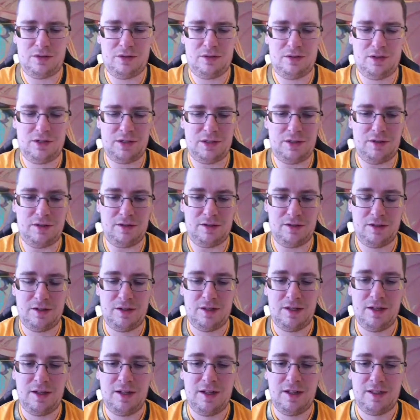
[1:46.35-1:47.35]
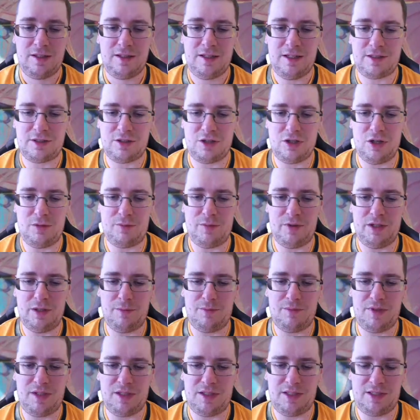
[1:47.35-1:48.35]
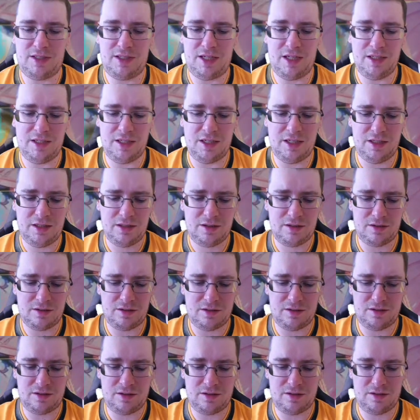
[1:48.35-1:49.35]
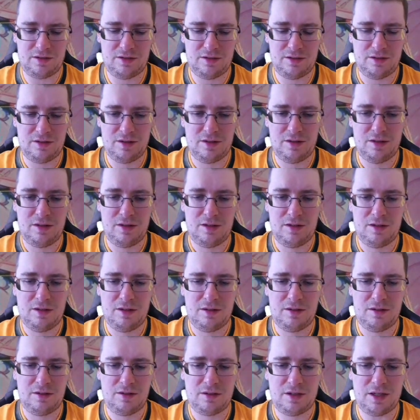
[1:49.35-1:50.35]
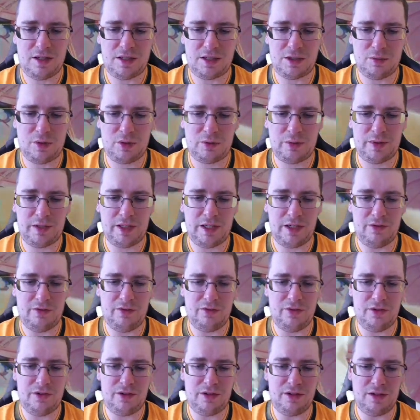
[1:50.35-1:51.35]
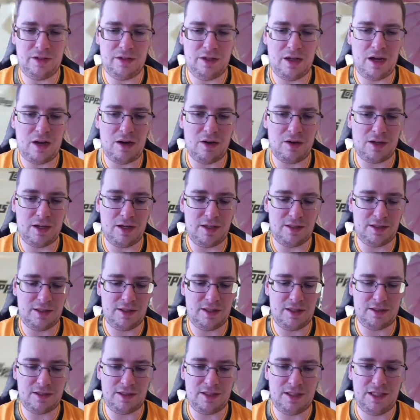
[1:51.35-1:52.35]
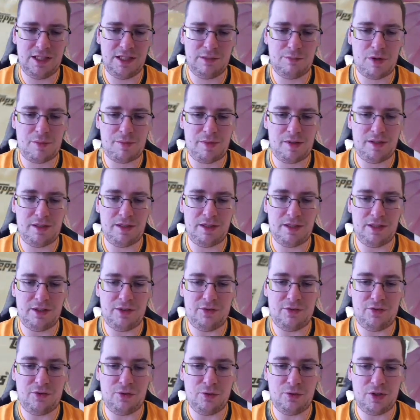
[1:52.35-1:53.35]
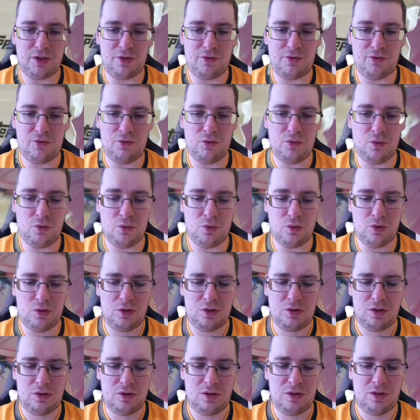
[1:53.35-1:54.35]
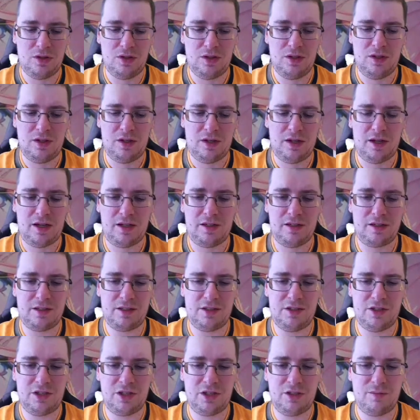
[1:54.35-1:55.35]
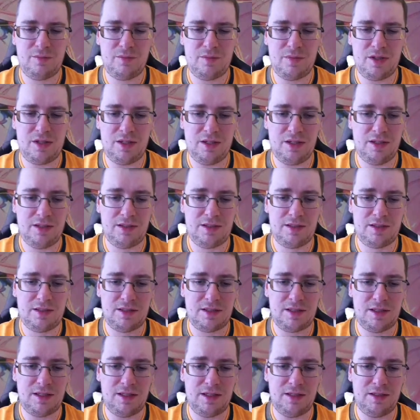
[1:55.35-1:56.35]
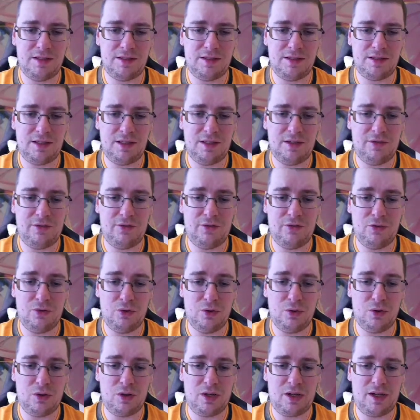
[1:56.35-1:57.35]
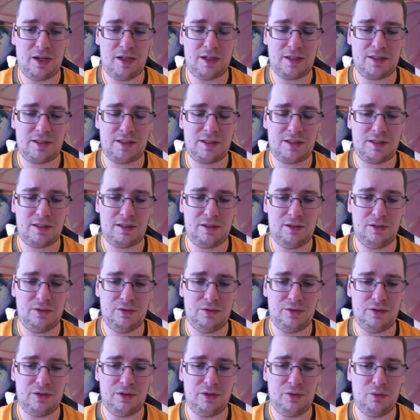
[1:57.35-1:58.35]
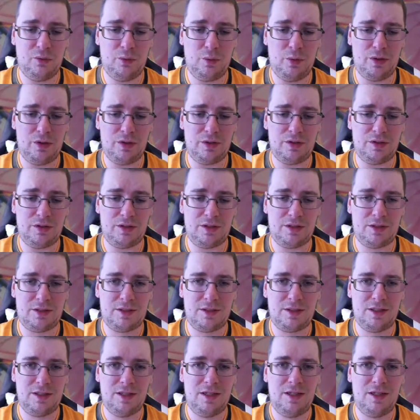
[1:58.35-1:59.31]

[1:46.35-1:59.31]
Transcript: So let's open up this tin here. Okay, so what do we have here? Oh, okay, so this is probably the 44, and I assume this is the 4 exclusive ones.